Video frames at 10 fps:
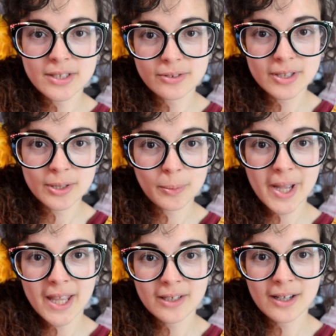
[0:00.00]
do it your
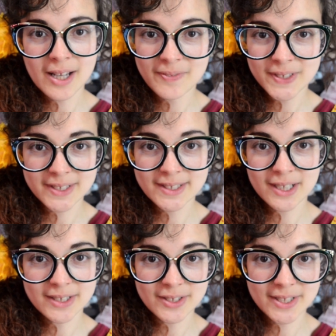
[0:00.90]
way, not have to
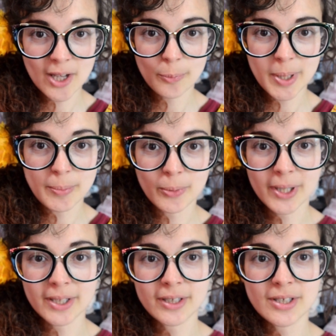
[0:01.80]
discuss or tell people
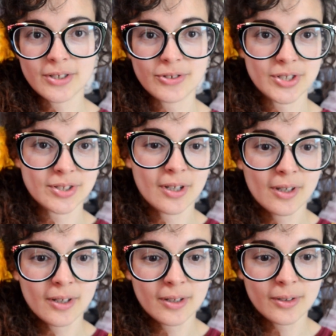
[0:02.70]
what you're going to do. Just
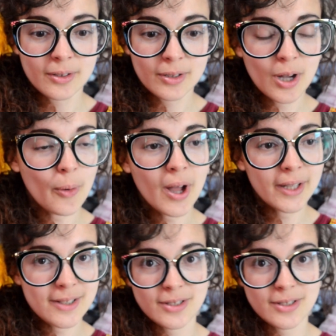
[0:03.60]
go on,